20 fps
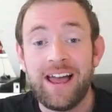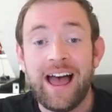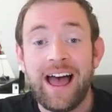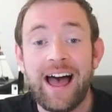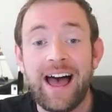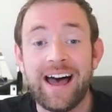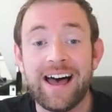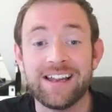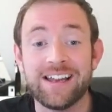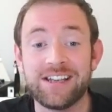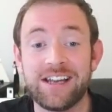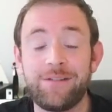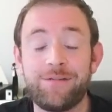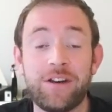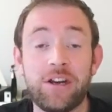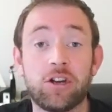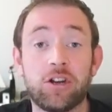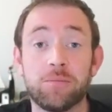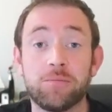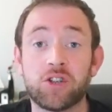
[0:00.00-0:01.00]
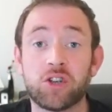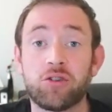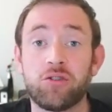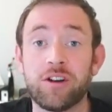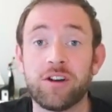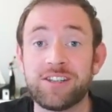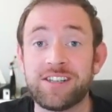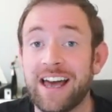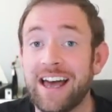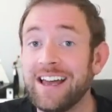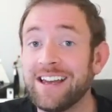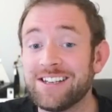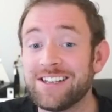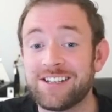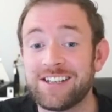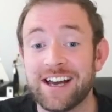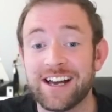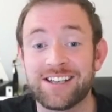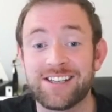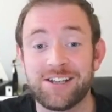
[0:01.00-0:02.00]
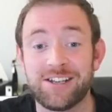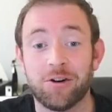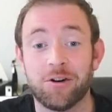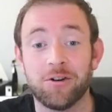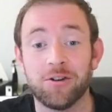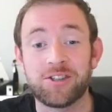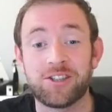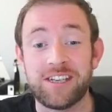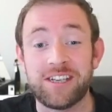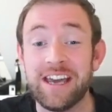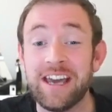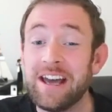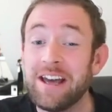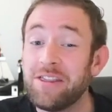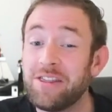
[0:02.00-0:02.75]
And if he comes across and attacks your horsey,